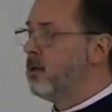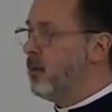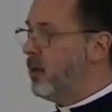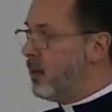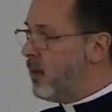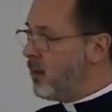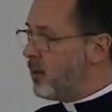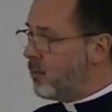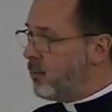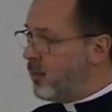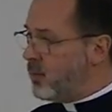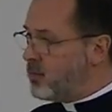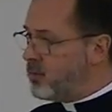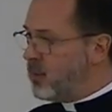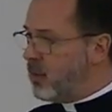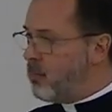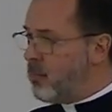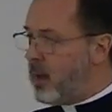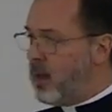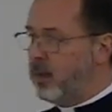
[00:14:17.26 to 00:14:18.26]
In other words,
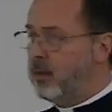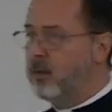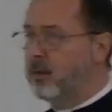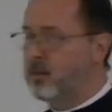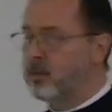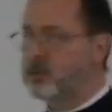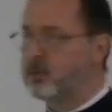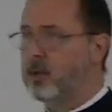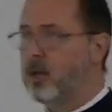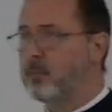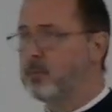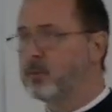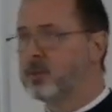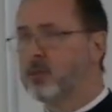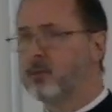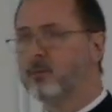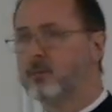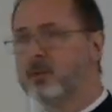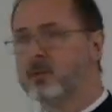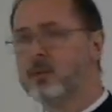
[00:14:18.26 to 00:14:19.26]
the Immaculate
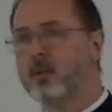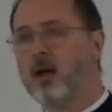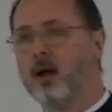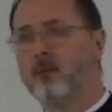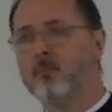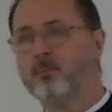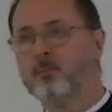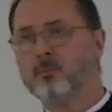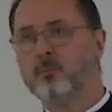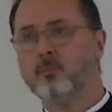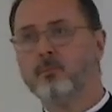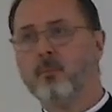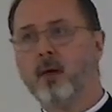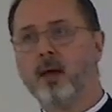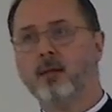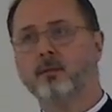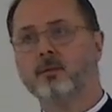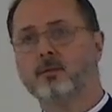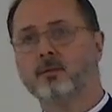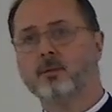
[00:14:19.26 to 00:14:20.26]
Conception was not
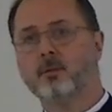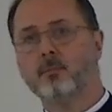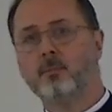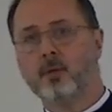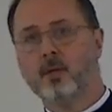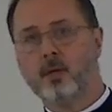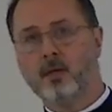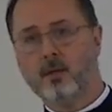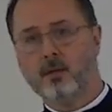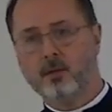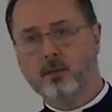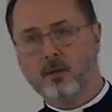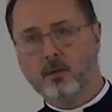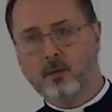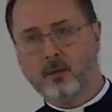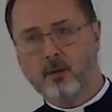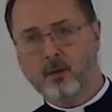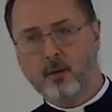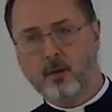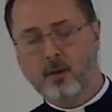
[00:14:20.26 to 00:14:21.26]
meant to be
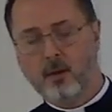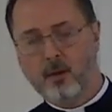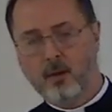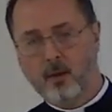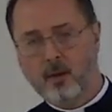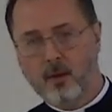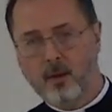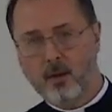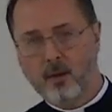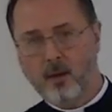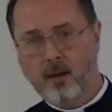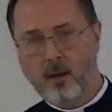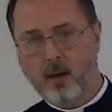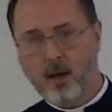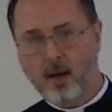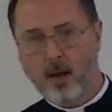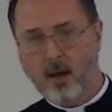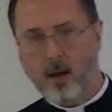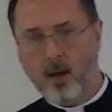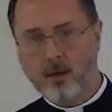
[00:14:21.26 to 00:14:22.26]

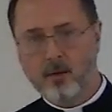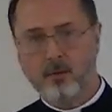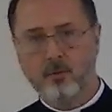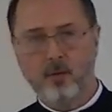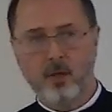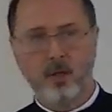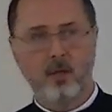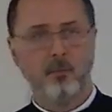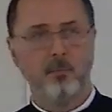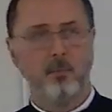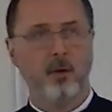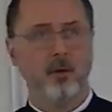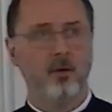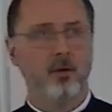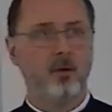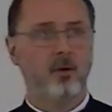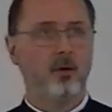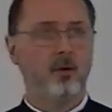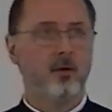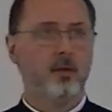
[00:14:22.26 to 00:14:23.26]
a unique
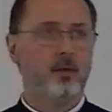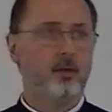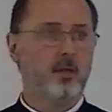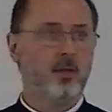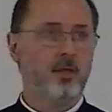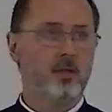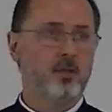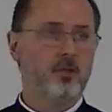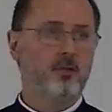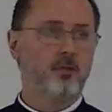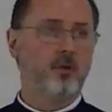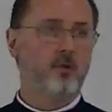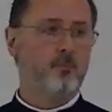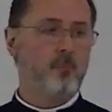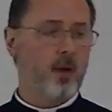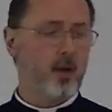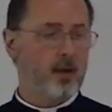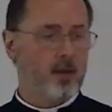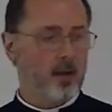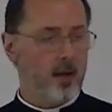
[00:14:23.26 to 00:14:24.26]
miracle in the history of
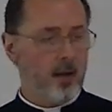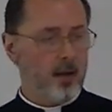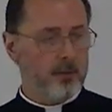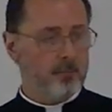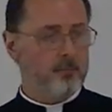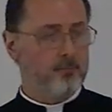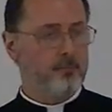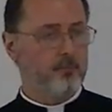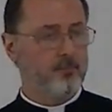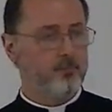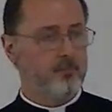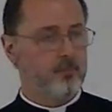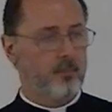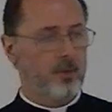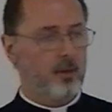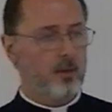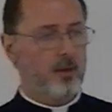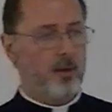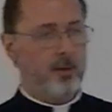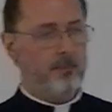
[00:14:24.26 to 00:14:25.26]
mankind.
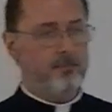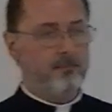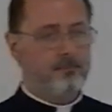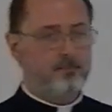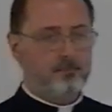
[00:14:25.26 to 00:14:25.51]
Okay?